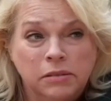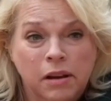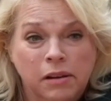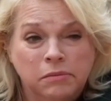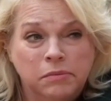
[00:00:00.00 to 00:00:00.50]
not
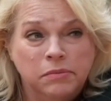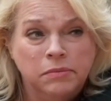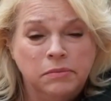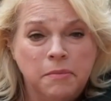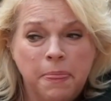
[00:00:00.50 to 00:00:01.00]
saying that they
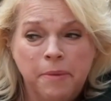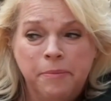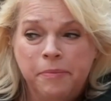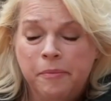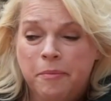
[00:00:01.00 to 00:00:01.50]
have to
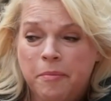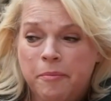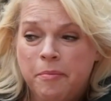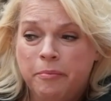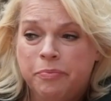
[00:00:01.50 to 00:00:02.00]
actually
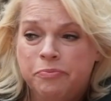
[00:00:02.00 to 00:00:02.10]
apologize to